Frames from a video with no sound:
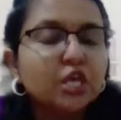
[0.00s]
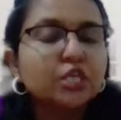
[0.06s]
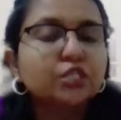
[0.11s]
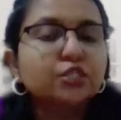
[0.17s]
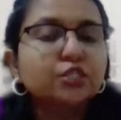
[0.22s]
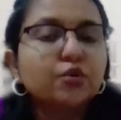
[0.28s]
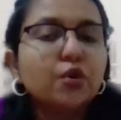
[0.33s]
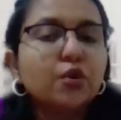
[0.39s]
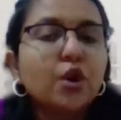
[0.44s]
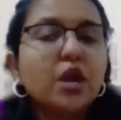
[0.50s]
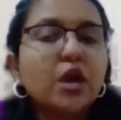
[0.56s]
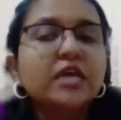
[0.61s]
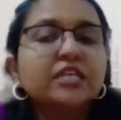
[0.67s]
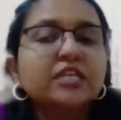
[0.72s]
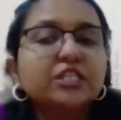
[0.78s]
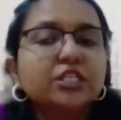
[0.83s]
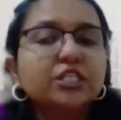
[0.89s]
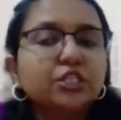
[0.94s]
So
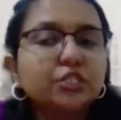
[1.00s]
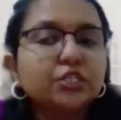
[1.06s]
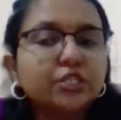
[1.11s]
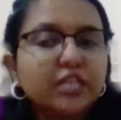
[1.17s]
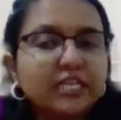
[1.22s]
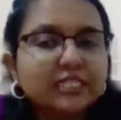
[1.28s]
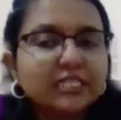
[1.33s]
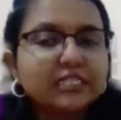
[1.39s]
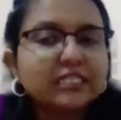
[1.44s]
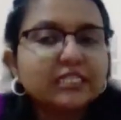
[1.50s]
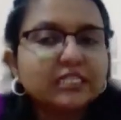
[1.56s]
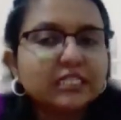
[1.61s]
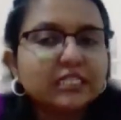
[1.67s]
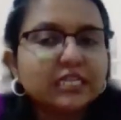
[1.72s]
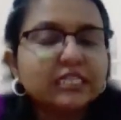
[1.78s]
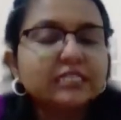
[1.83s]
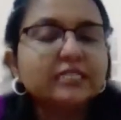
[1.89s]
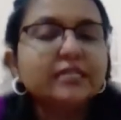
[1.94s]

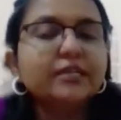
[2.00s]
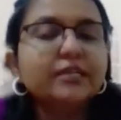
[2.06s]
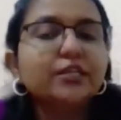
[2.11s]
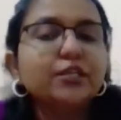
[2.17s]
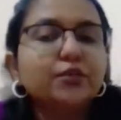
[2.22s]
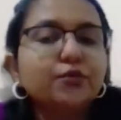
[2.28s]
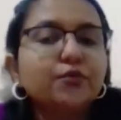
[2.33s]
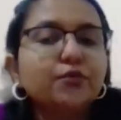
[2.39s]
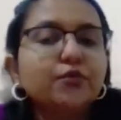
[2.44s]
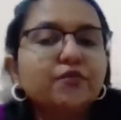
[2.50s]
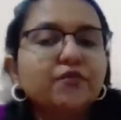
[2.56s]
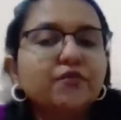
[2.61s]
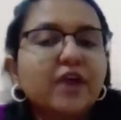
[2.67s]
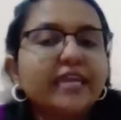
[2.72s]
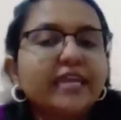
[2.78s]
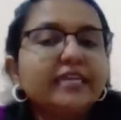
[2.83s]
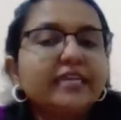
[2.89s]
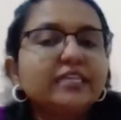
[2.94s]
stress is the cue
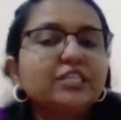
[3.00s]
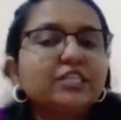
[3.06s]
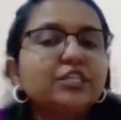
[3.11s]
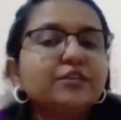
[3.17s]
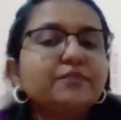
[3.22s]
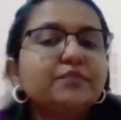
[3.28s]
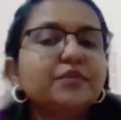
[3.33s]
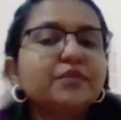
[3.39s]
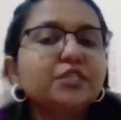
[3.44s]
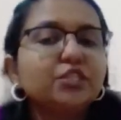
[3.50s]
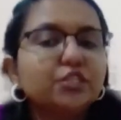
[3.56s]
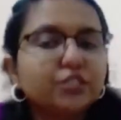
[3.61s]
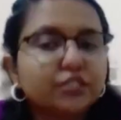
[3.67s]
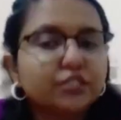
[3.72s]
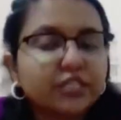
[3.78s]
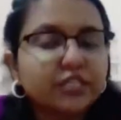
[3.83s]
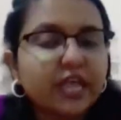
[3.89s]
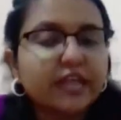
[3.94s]
why she
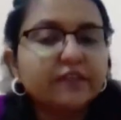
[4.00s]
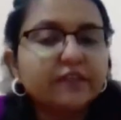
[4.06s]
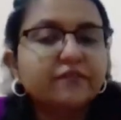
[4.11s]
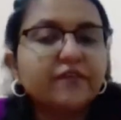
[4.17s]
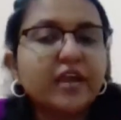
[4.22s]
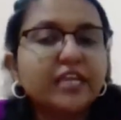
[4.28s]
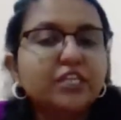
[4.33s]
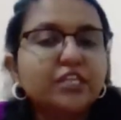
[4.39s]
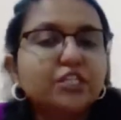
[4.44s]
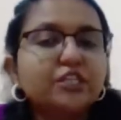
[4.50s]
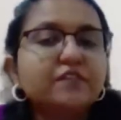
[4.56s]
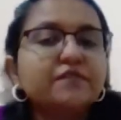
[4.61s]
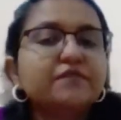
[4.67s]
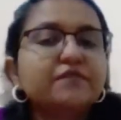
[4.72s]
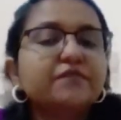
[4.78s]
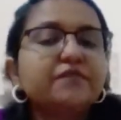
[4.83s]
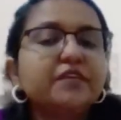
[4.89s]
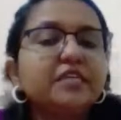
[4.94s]
binges and why
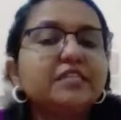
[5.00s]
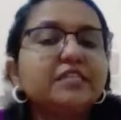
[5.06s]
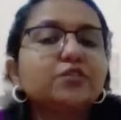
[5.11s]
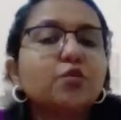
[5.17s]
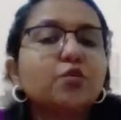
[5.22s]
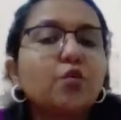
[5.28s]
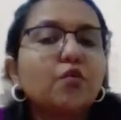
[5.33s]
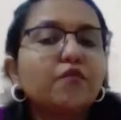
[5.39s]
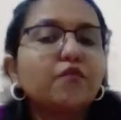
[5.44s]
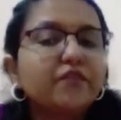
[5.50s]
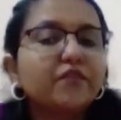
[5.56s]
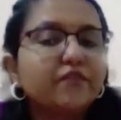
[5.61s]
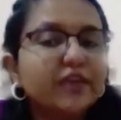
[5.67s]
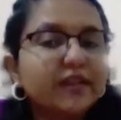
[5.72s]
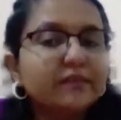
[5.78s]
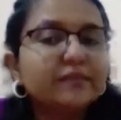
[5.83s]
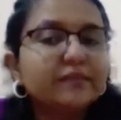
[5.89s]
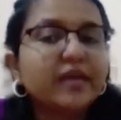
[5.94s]
she feels
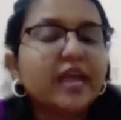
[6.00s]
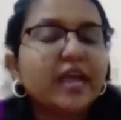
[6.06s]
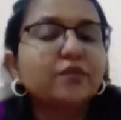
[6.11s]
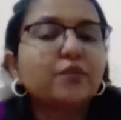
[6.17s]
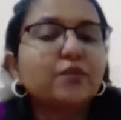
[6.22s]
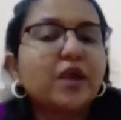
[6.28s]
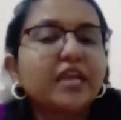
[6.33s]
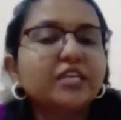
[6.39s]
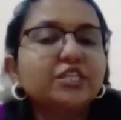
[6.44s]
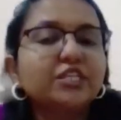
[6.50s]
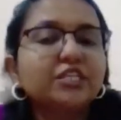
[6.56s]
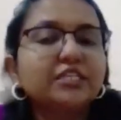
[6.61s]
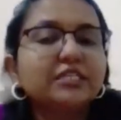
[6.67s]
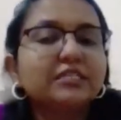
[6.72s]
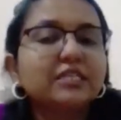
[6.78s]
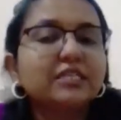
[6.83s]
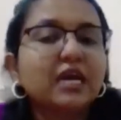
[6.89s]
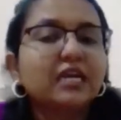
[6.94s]
overwhelmed and why she
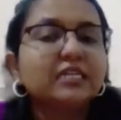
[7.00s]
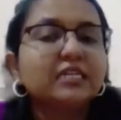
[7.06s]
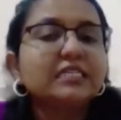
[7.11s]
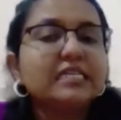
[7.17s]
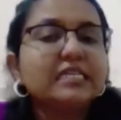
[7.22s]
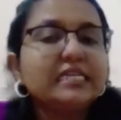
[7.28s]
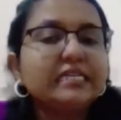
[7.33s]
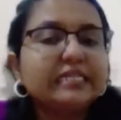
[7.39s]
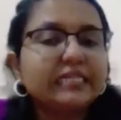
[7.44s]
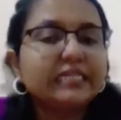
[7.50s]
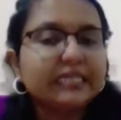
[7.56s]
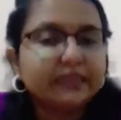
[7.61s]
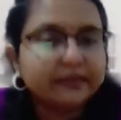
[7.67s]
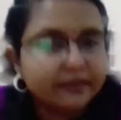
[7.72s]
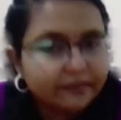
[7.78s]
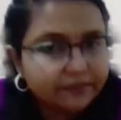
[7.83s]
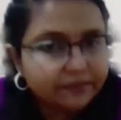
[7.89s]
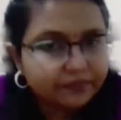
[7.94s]
starts
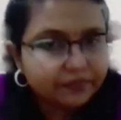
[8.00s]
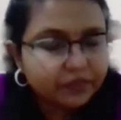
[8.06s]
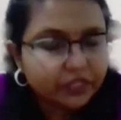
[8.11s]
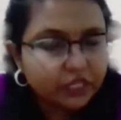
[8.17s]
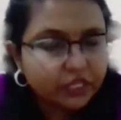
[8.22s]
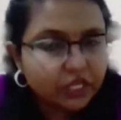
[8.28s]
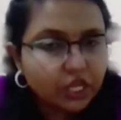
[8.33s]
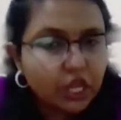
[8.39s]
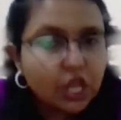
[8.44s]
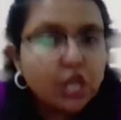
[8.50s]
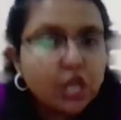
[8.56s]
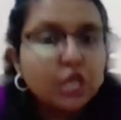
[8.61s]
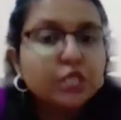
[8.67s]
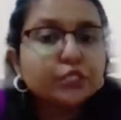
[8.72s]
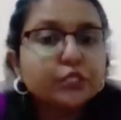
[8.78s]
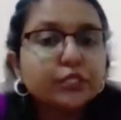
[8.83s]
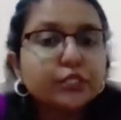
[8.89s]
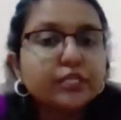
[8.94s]
eating.
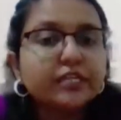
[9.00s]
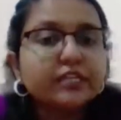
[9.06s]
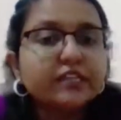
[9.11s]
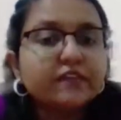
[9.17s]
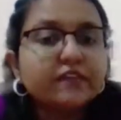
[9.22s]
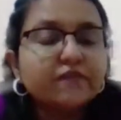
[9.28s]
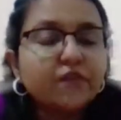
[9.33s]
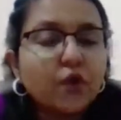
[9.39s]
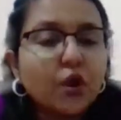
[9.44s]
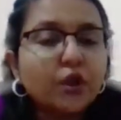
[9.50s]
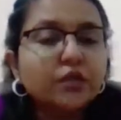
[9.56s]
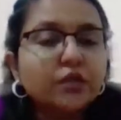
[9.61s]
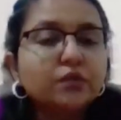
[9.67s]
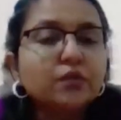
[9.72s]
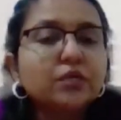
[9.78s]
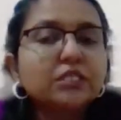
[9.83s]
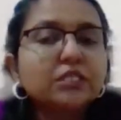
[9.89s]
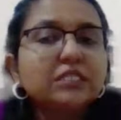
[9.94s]
So the reward
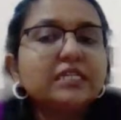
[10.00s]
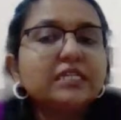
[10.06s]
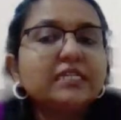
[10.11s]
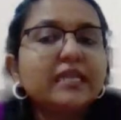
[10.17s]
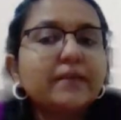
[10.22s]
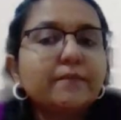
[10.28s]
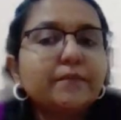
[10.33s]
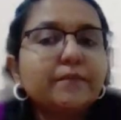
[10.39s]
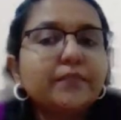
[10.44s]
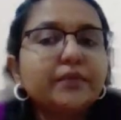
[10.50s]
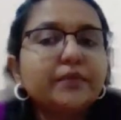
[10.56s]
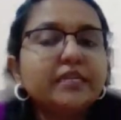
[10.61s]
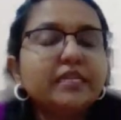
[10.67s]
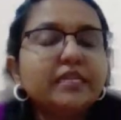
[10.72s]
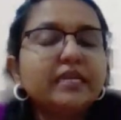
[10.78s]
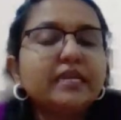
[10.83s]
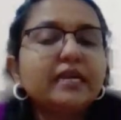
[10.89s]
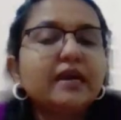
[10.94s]
was the
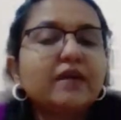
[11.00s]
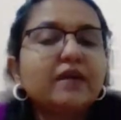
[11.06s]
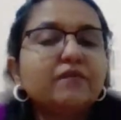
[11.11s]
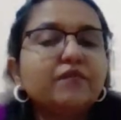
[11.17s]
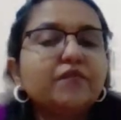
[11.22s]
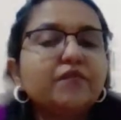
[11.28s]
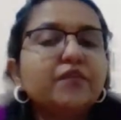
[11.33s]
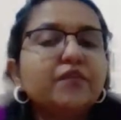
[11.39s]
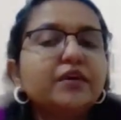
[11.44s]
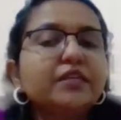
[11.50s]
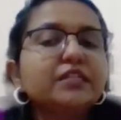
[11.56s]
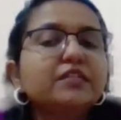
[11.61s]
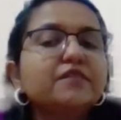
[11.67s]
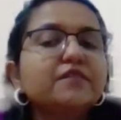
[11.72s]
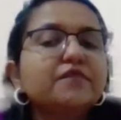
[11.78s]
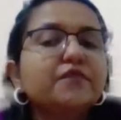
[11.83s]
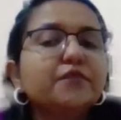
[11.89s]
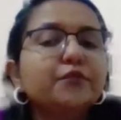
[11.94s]
temporary
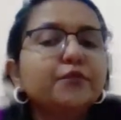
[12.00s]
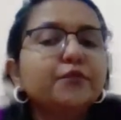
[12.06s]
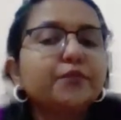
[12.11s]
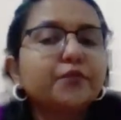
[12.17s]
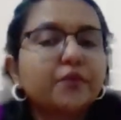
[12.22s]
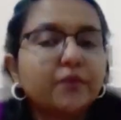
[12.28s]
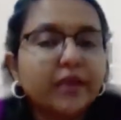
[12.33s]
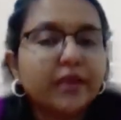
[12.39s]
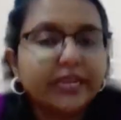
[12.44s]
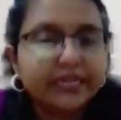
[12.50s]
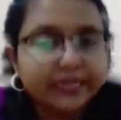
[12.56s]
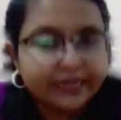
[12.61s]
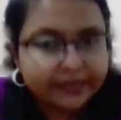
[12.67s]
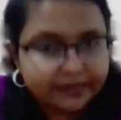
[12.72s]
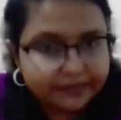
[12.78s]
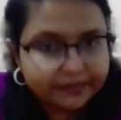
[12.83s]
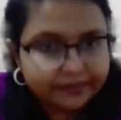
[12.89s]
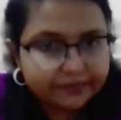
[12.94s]
comfort the food
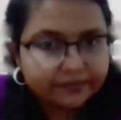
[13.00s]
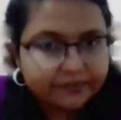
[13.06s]
provided.